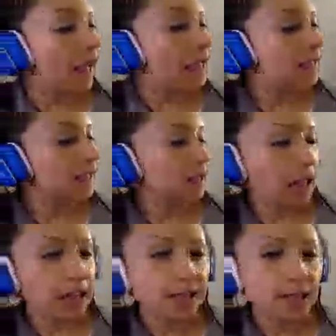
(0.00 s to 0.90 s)
is
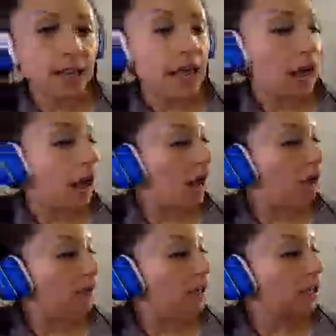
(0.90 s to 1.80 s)
asking us
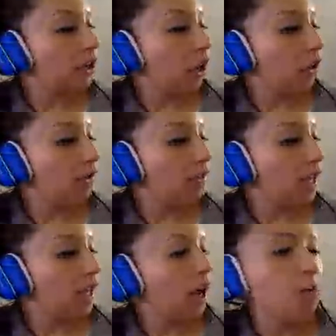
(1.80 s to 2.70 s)
how many
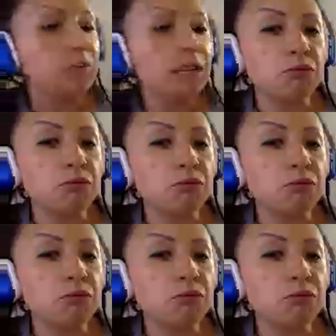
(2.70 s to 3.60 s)
columns and how many
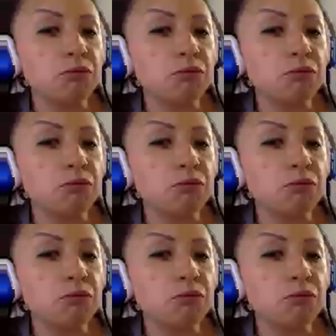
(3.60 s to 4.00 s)
rows